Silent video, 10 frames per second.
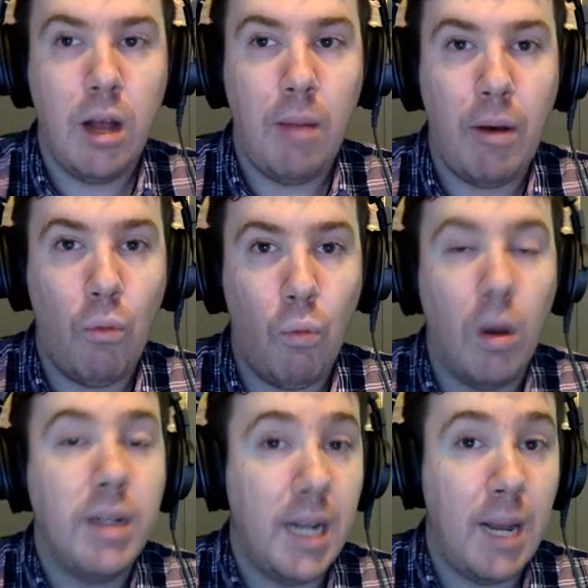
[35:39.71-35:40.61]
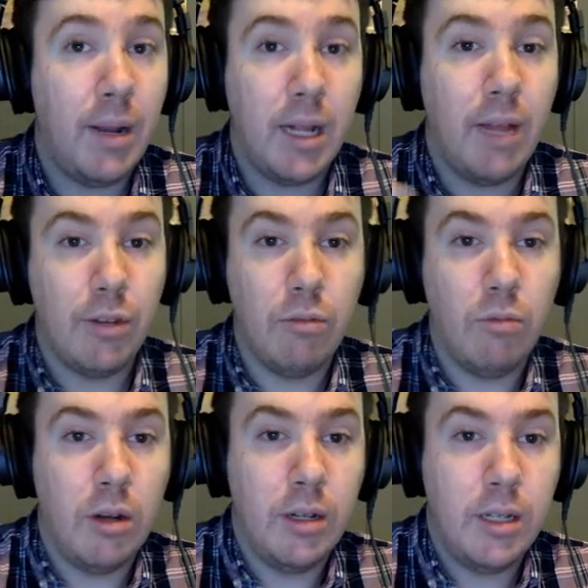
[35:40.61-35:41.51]
about what dynamic level you
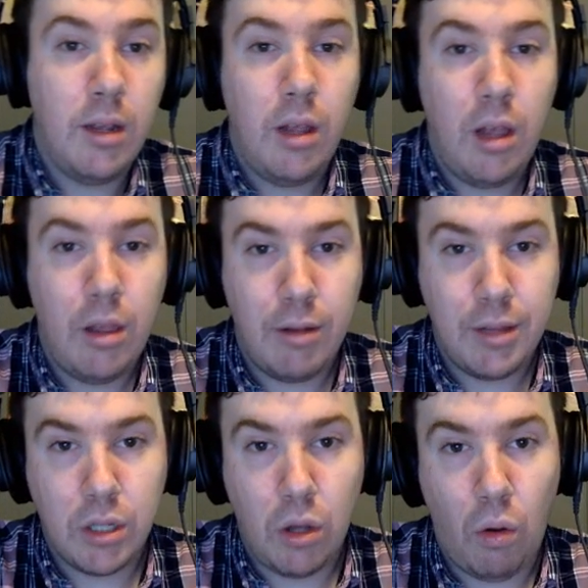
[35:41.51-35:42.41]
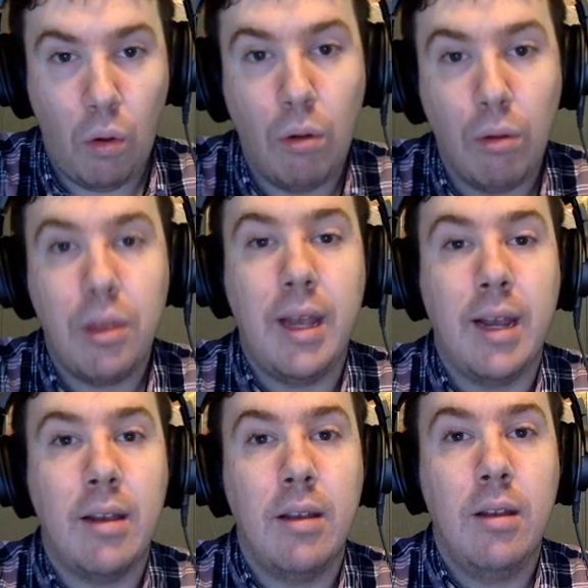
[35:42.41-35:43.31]
want throughout this whole thing.